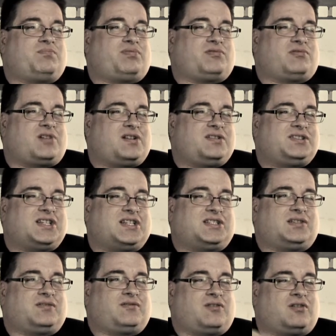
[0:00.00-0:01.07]

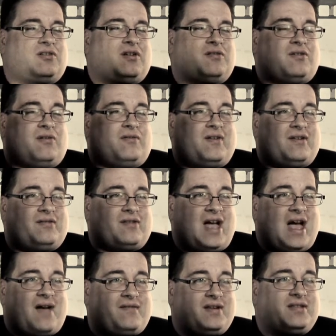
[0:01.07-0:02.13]
process of
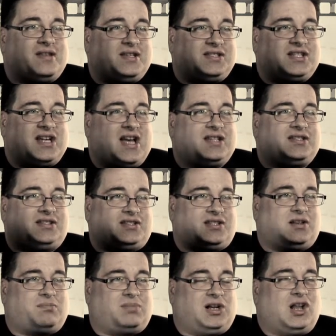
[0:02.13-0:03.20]
having these tests
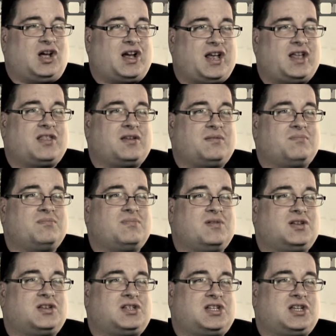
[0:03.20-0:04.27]
and applying them
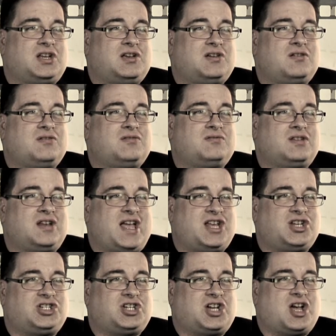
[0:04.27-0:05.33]
to
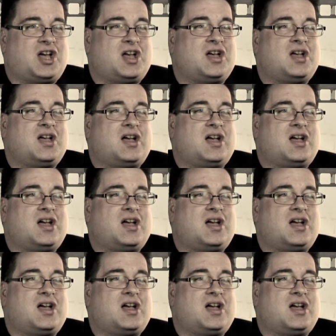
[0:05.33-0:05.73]
nature